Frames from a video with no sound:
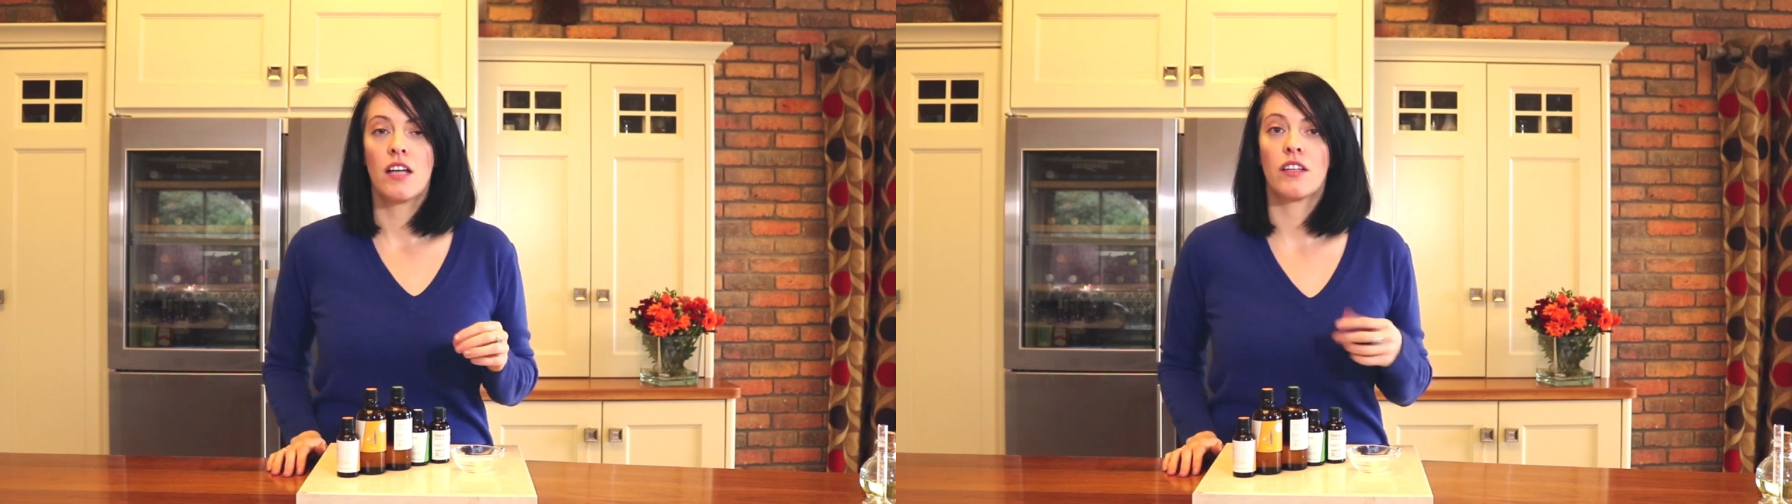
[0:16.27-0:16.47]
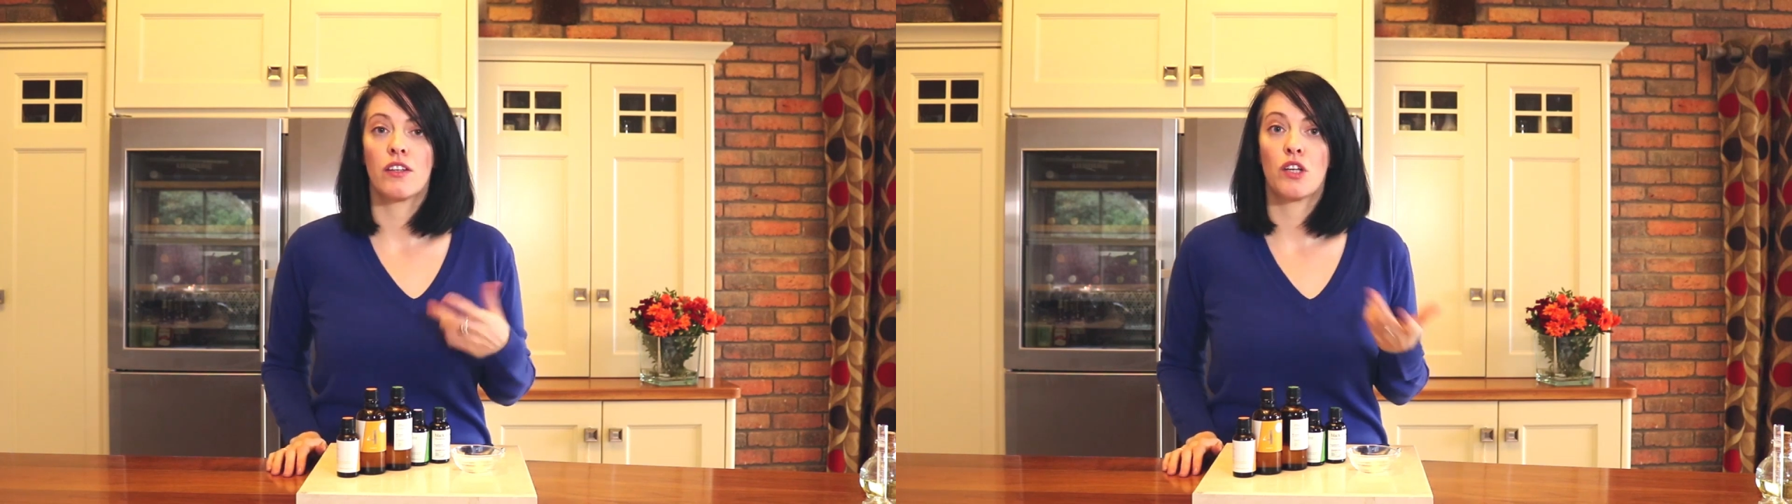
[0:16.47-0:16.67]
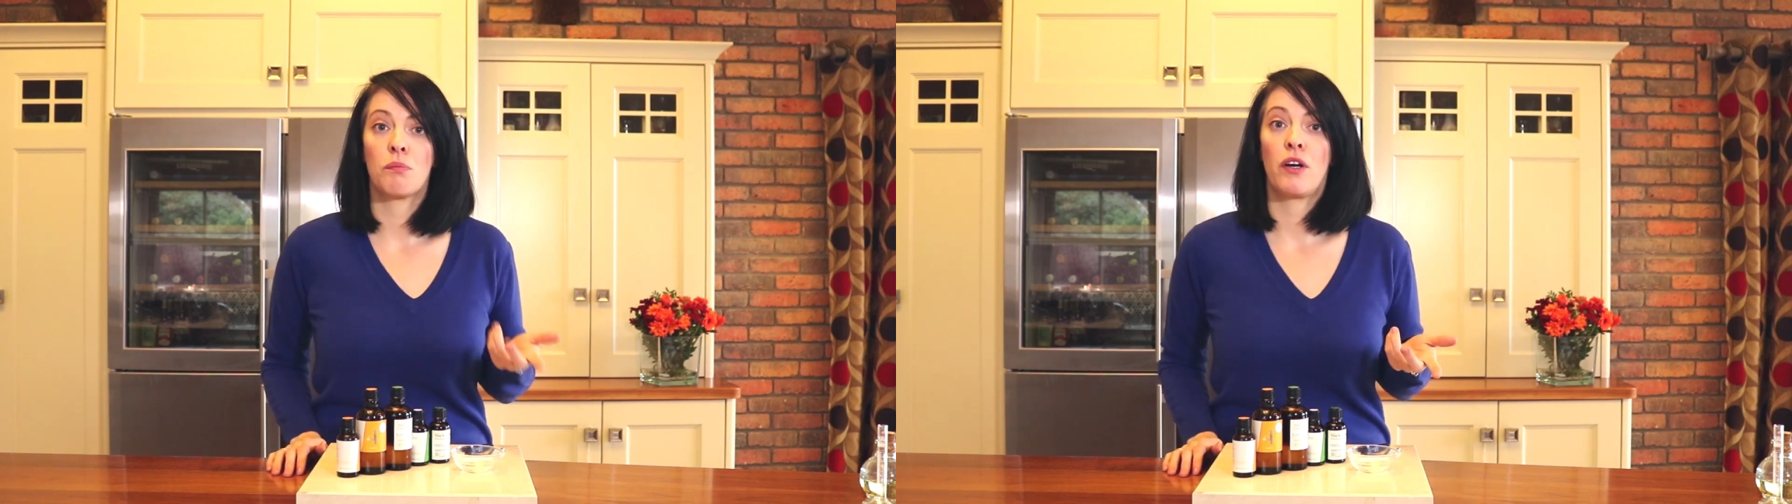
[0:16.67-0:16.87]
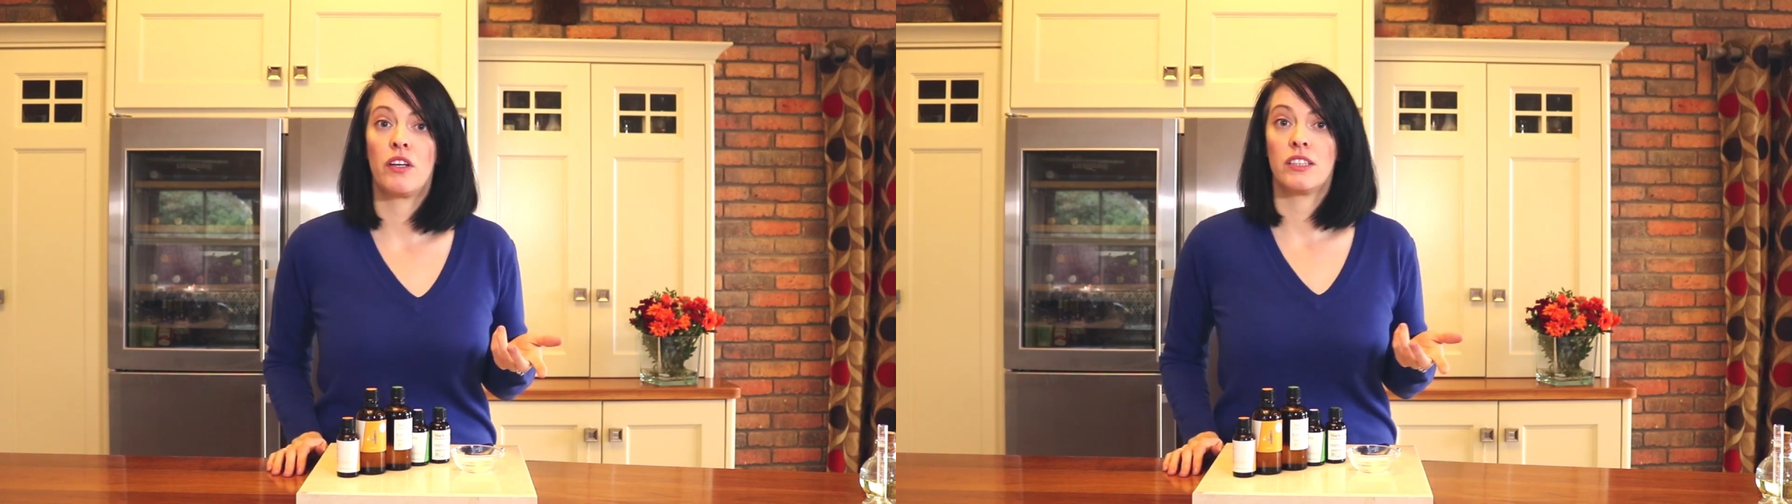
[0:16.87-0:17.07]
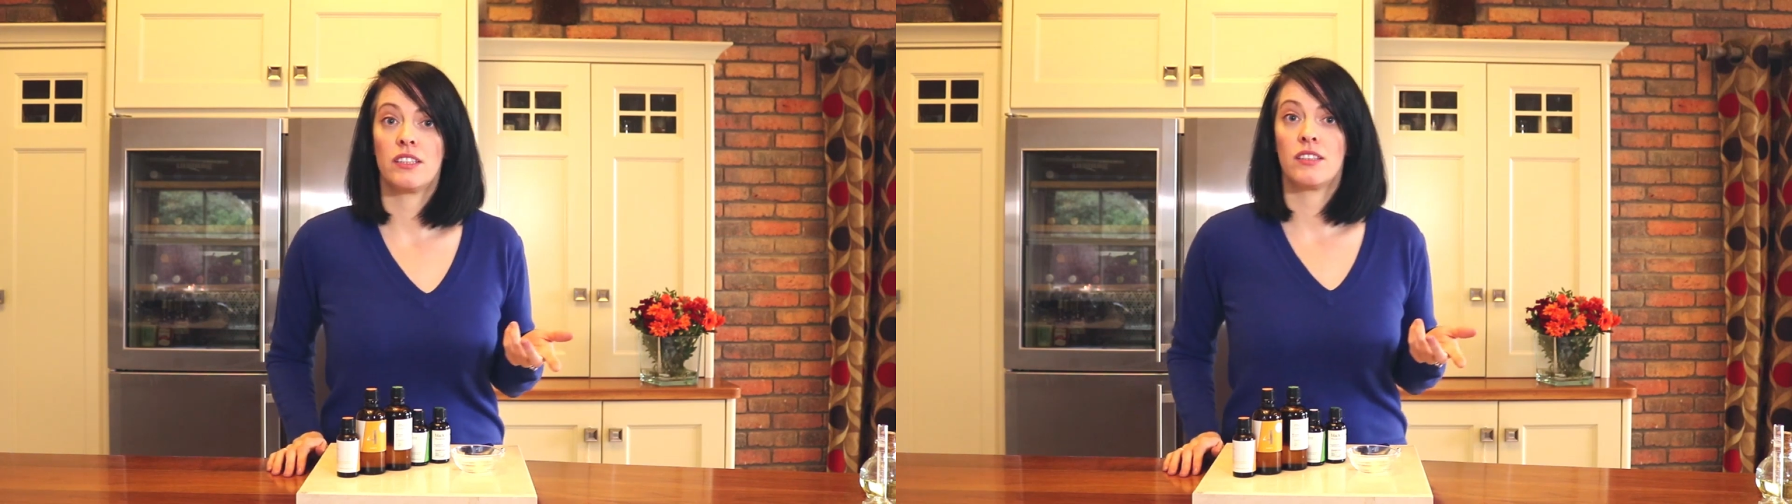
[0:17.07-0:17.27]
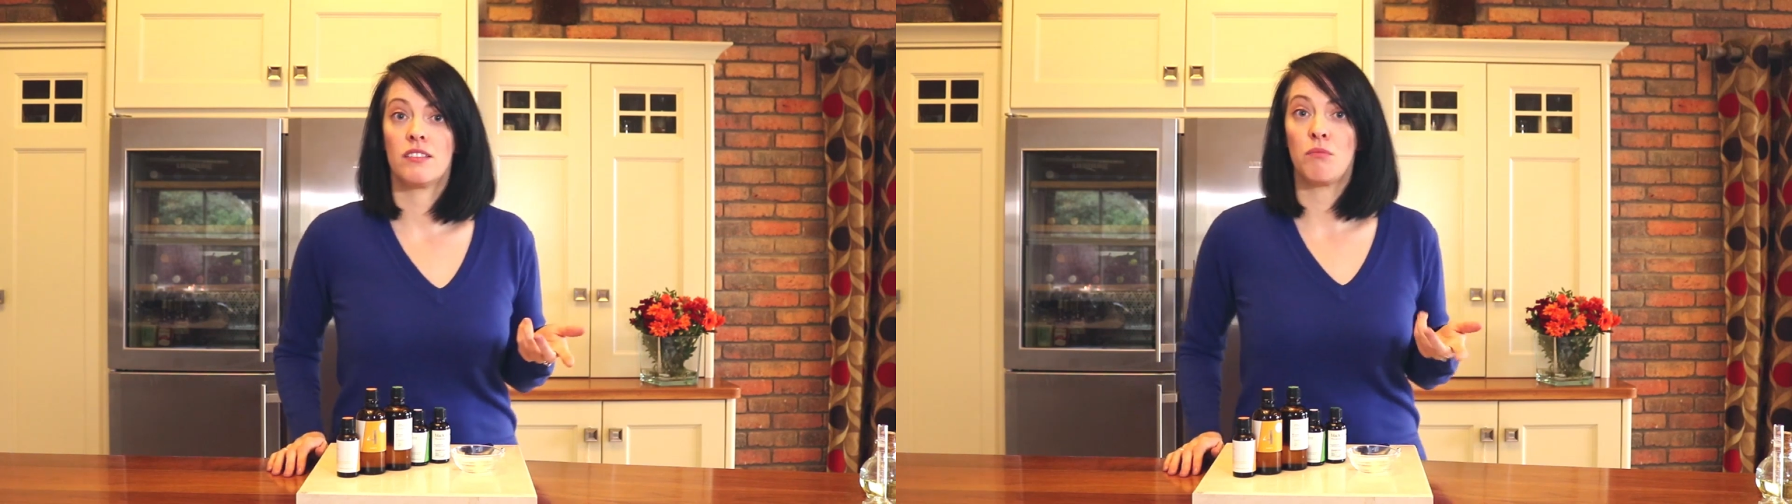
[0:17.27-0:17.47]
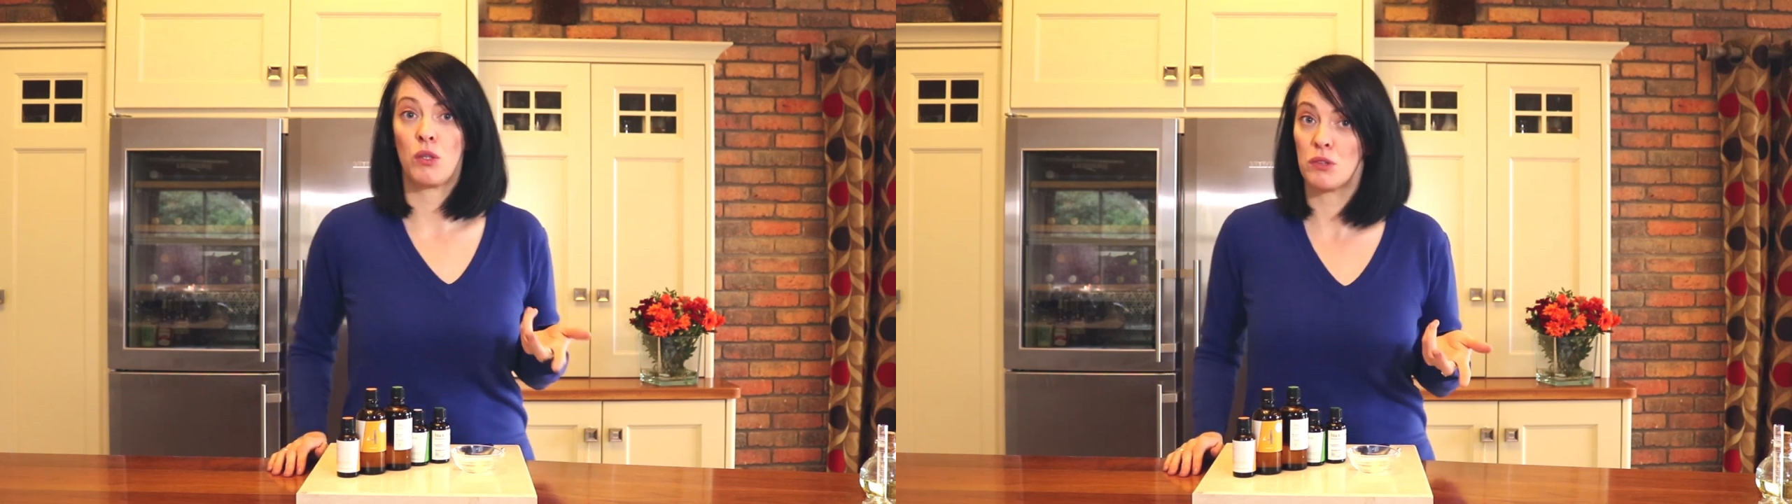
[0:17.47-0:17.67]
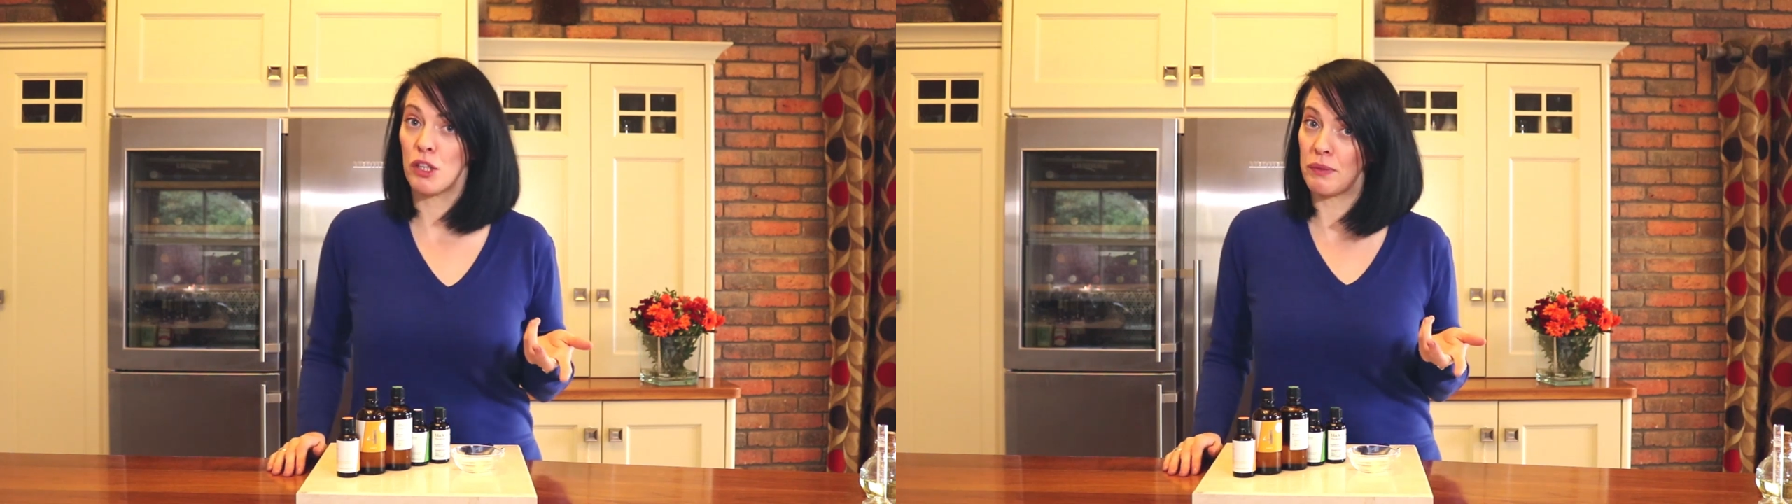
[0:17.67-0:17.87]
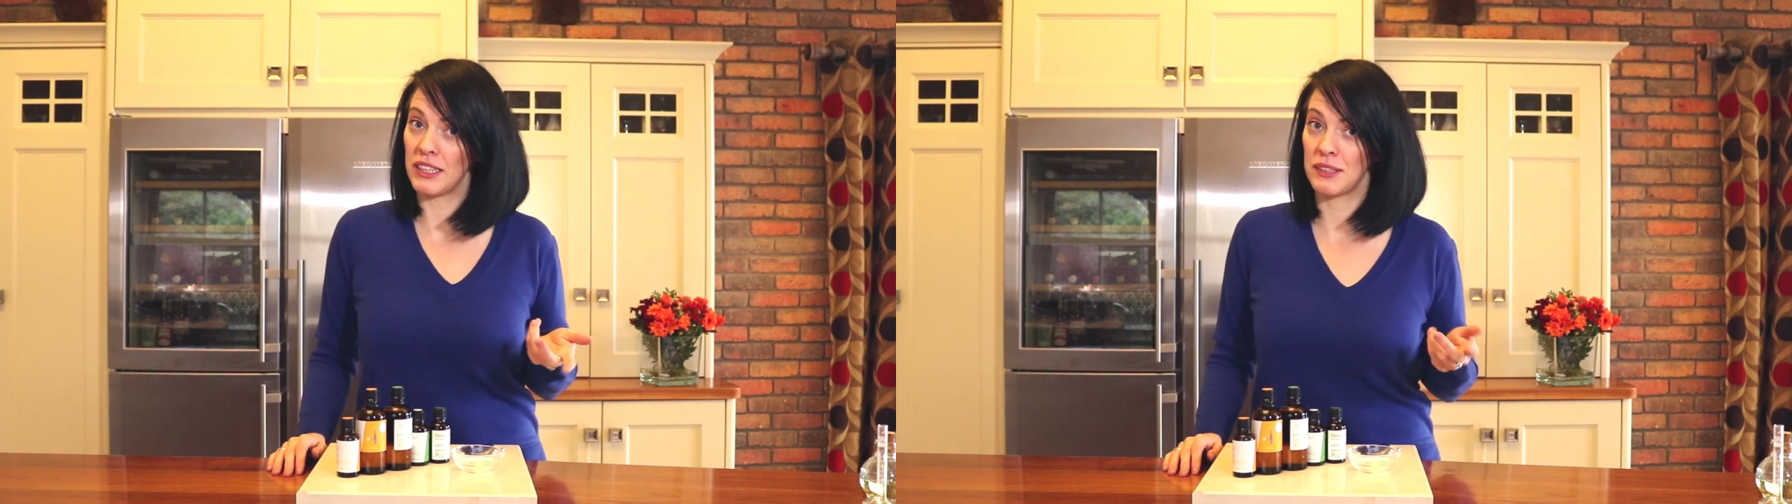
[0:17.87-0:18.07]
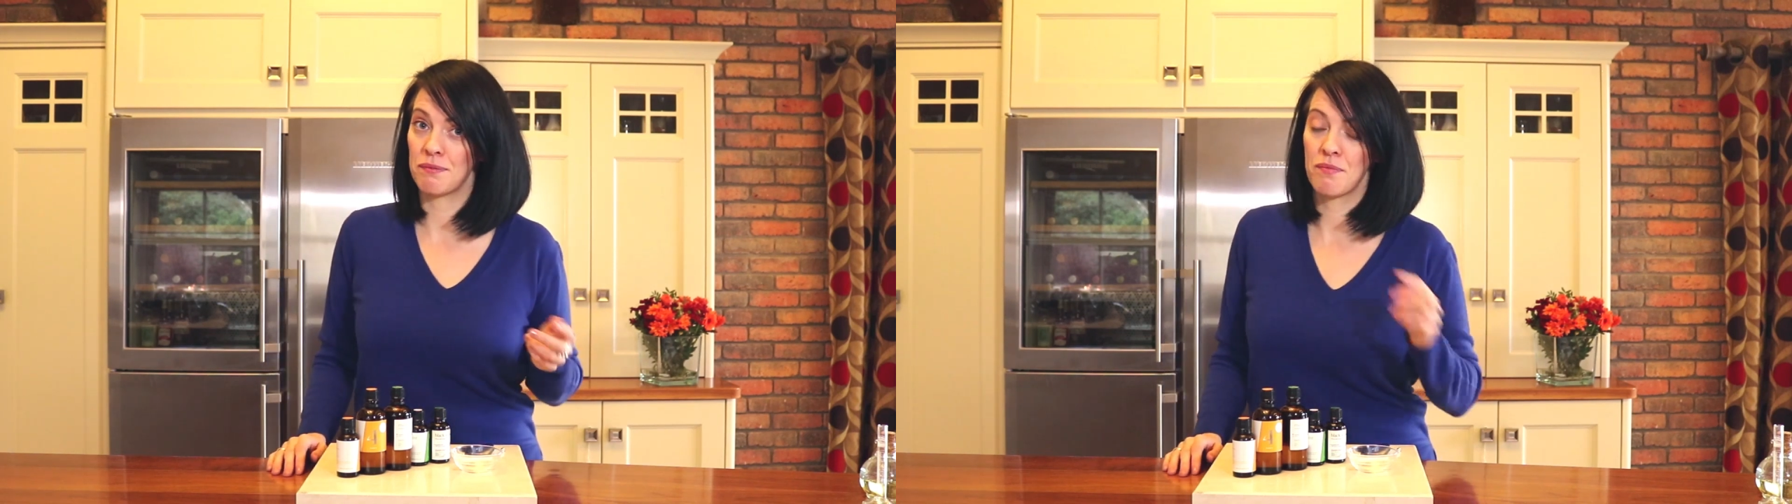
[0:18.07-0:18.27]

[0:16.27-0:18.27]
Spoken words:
than their parent monoterpenes.